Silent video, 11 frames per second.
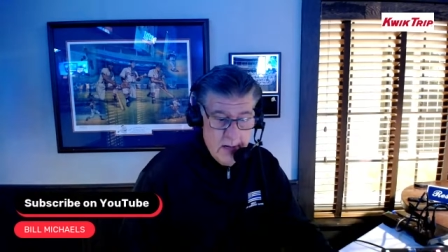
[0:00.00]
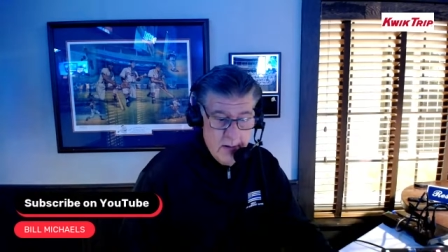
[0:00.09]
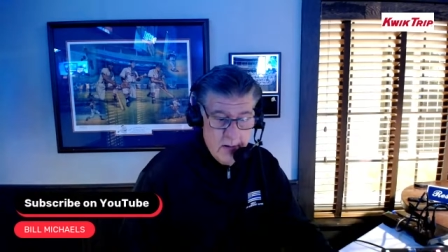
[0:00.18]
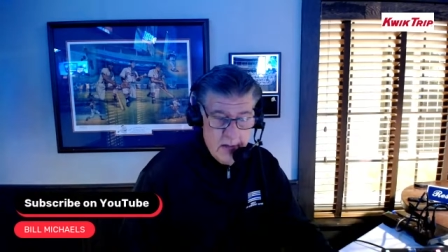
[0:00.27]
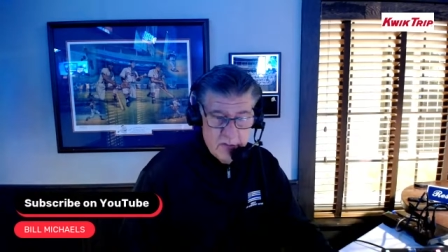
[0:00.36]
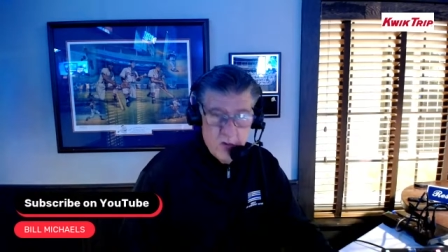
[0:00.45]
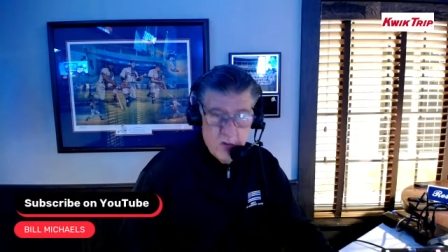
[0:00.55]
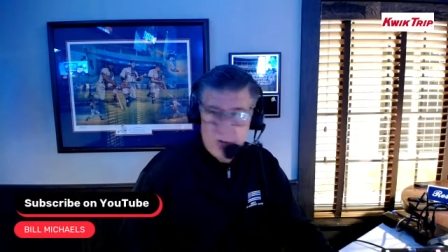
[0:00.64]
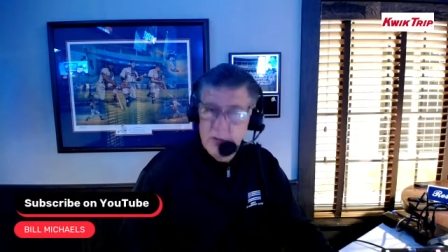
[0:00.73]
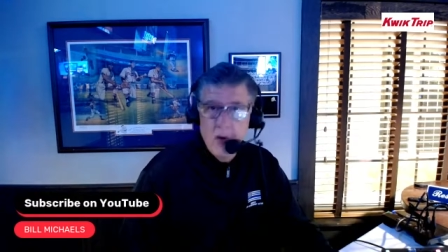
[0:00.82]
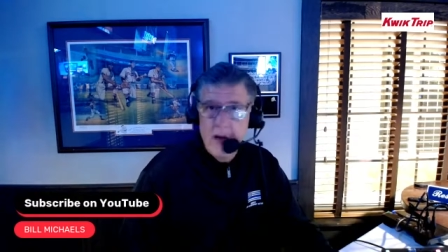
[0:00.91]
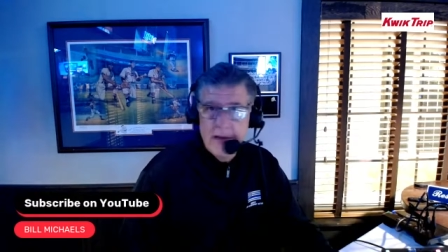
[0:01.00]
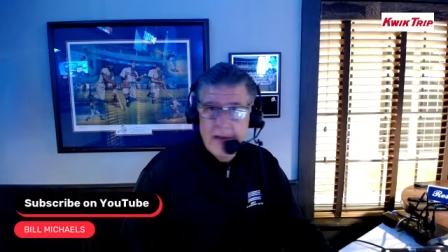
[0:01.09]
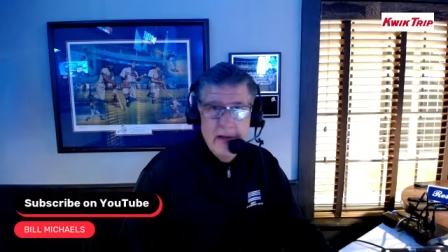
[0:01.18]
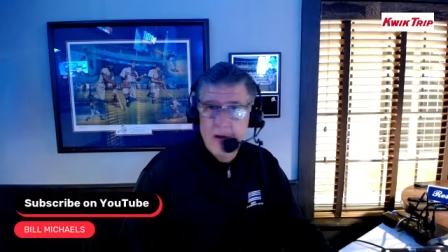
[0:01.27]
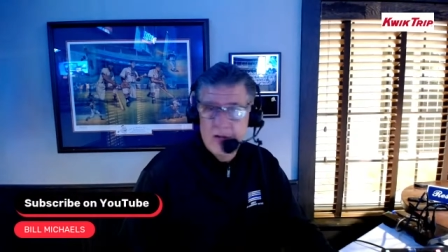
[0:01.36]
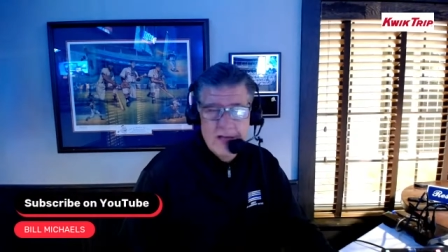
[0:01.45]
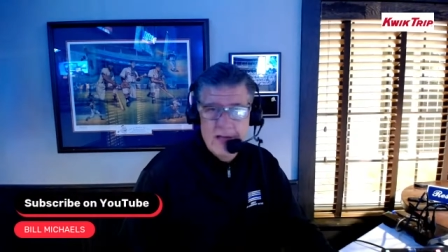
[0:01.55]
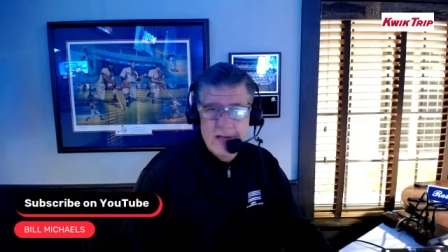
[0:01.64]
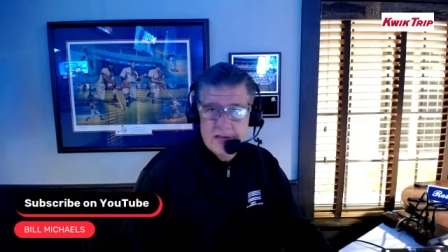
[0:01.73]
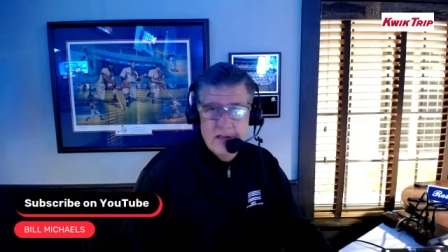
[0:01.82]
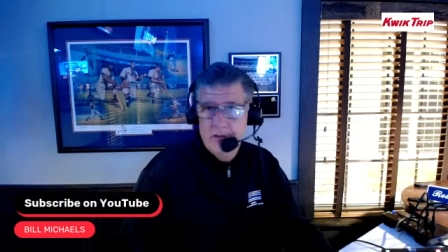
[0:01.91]
as far as pro hockey goes,
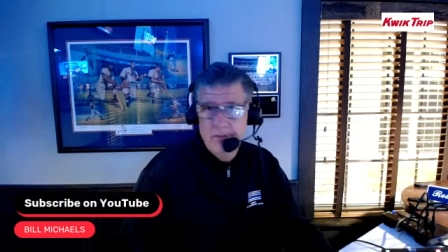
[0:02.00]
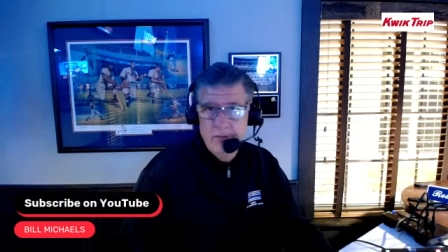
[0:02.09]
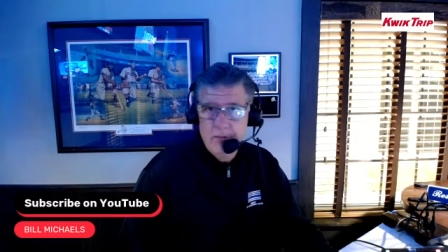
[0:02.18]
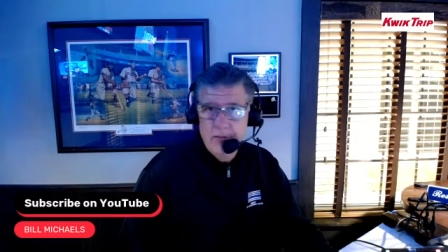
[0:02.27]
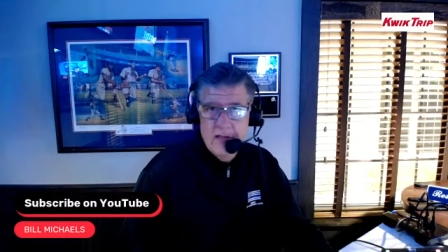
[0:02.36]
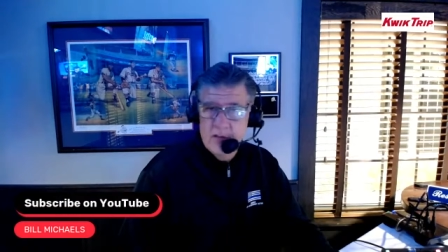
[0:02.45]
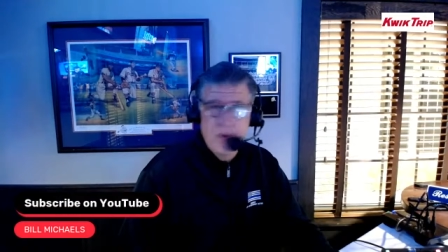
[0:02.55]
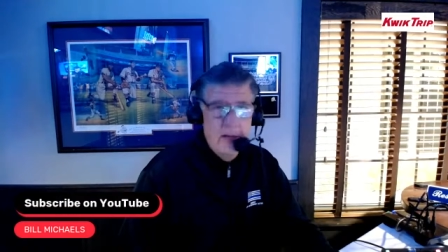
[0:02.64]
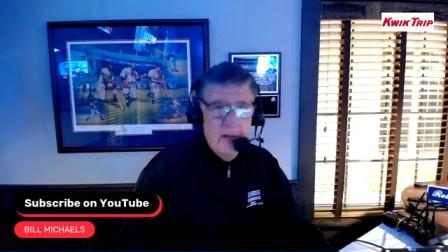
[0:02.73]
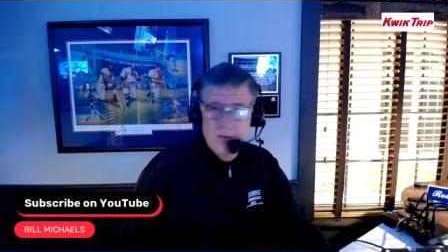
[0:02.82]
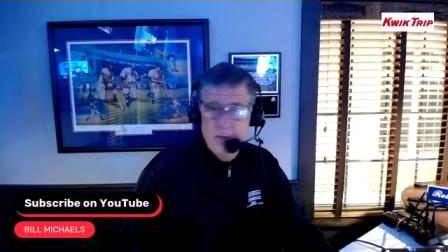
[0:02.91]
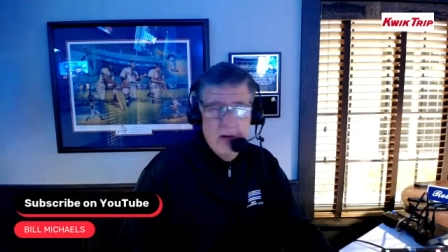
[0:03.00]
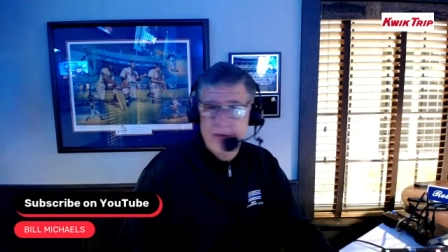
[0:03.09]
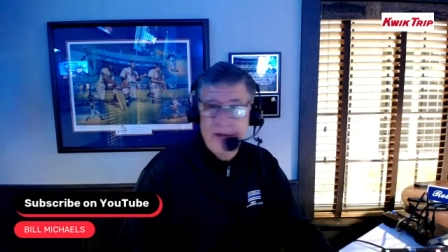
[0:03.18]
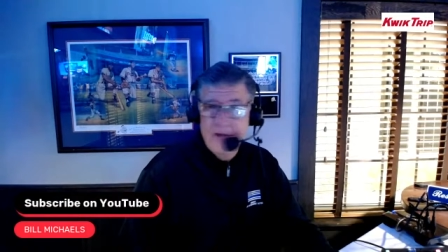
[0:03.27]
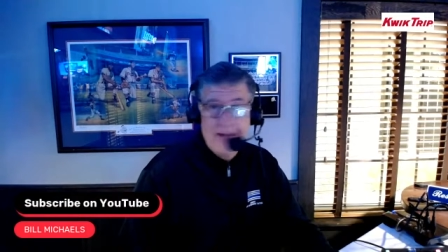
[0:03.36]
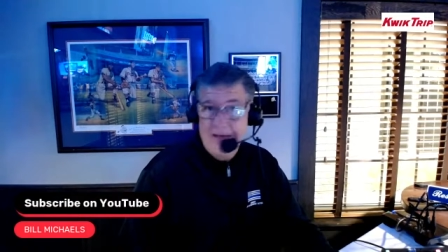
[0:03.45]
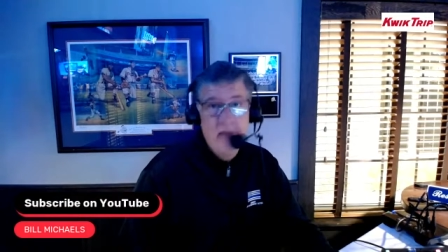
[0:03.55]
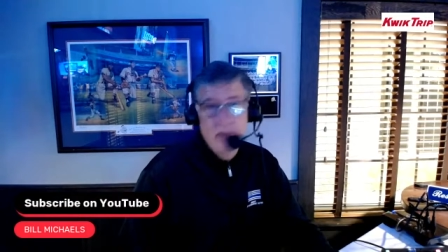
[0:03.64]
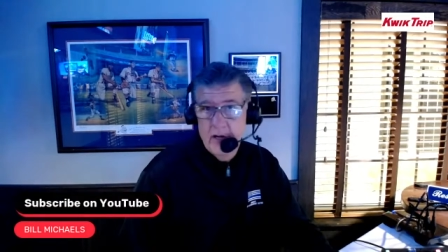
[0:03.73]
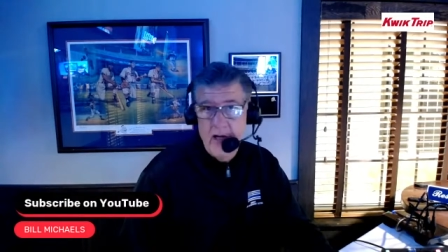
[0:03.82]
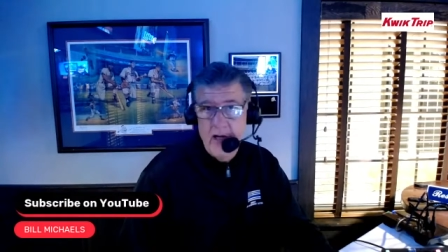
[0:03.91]
that's a pipe dream. I don't think that's ever
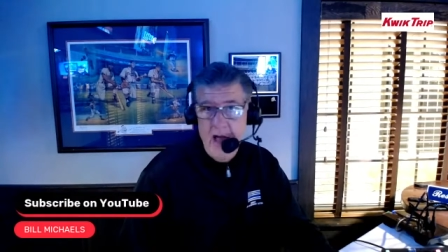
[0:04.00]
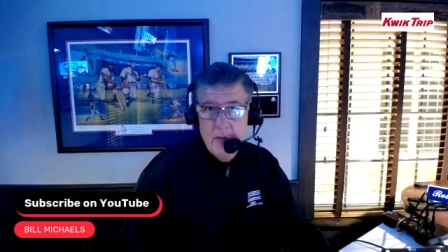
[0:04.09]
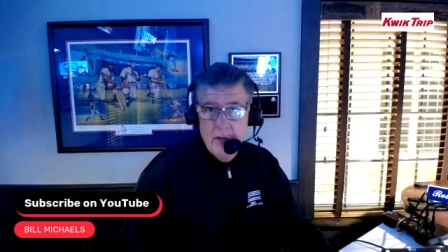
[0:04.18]
going to happen.